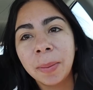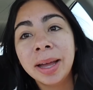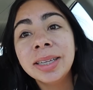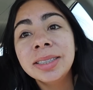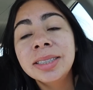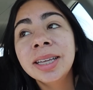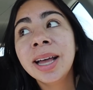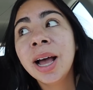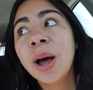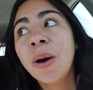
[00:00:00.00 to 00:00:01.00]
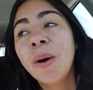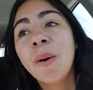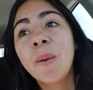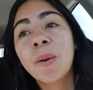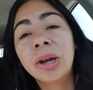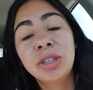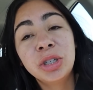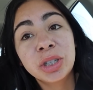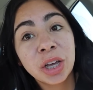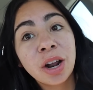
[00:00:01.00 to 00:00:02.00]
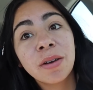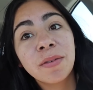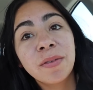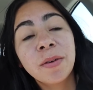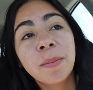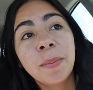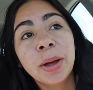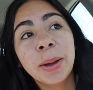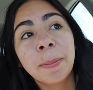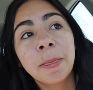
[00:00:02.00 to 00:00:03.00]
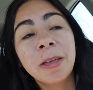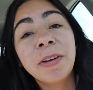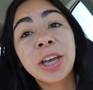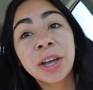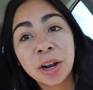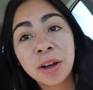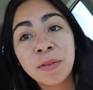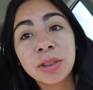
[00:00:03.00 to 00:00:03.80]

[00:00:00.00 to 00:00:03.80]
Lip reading: más, or I should just get off. But if I get off